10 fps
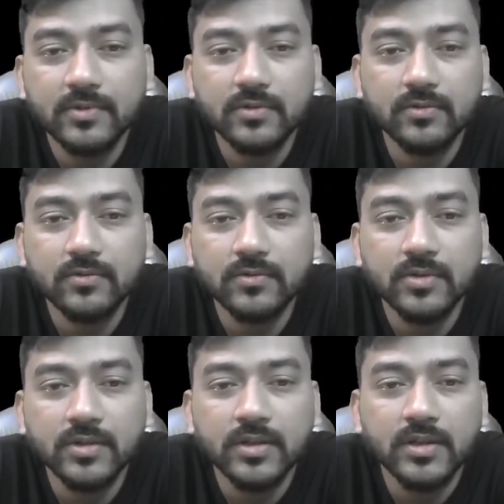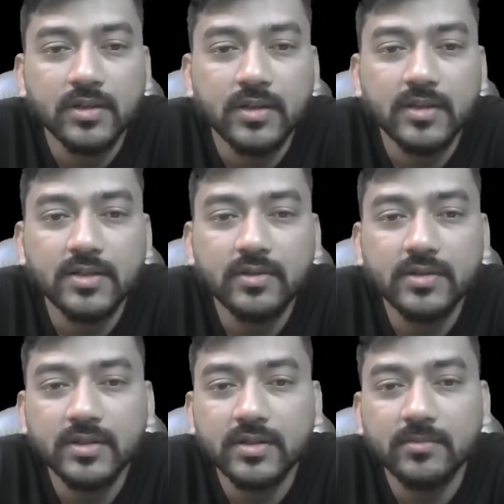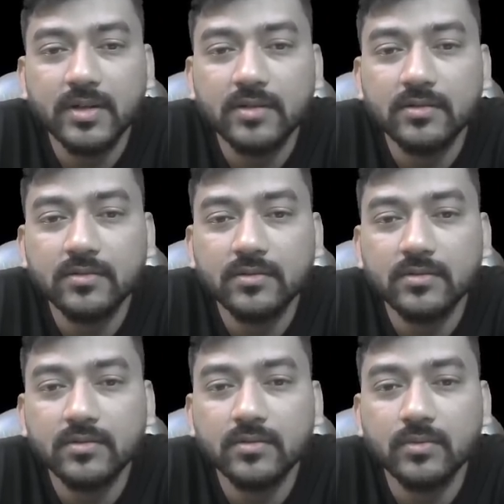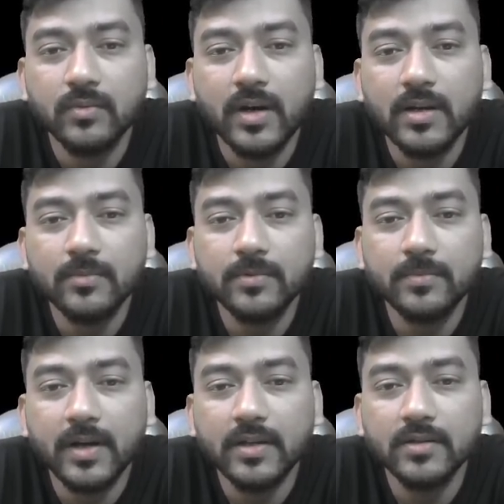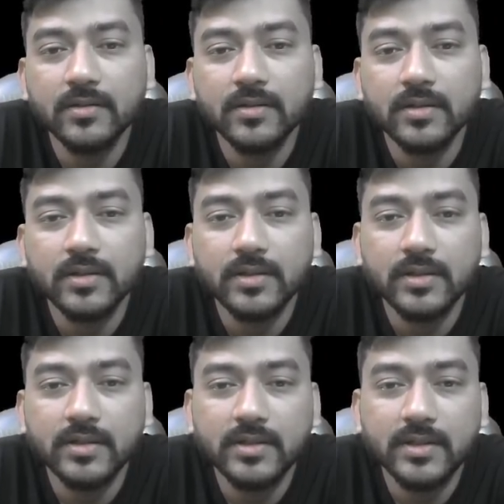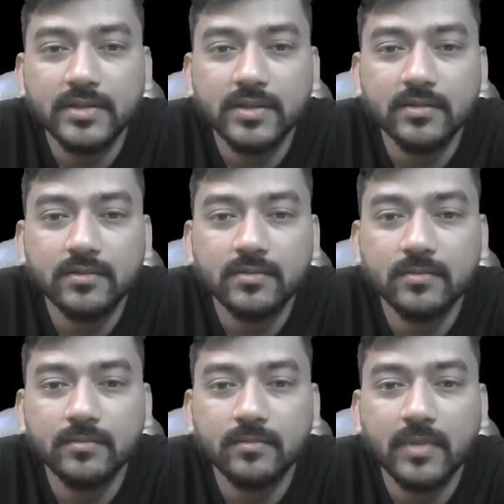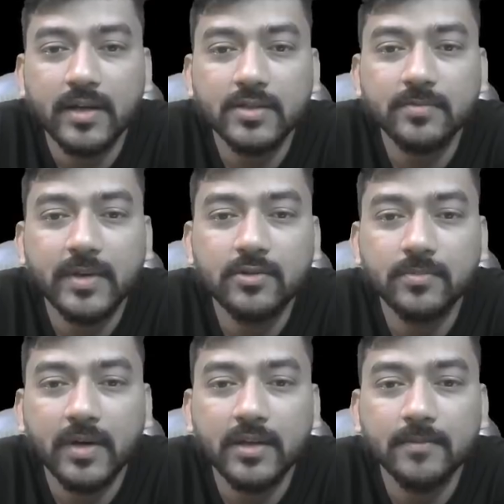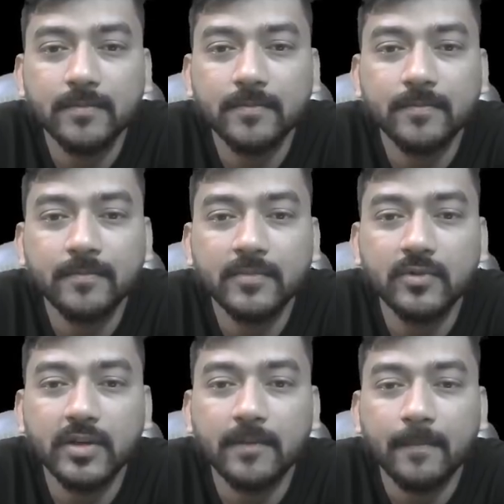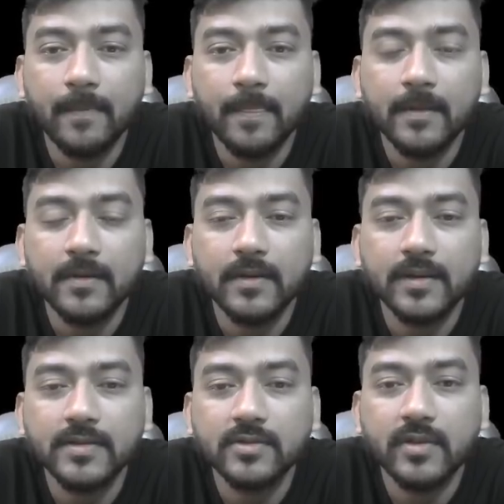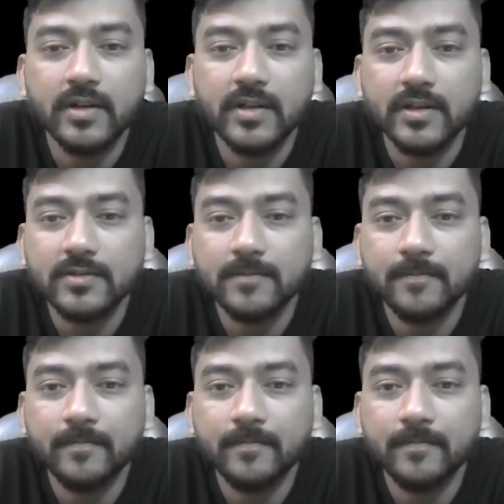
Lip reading: So a0 is nothing but 1 upon pi integration minus pi to pi, okay, x square dx,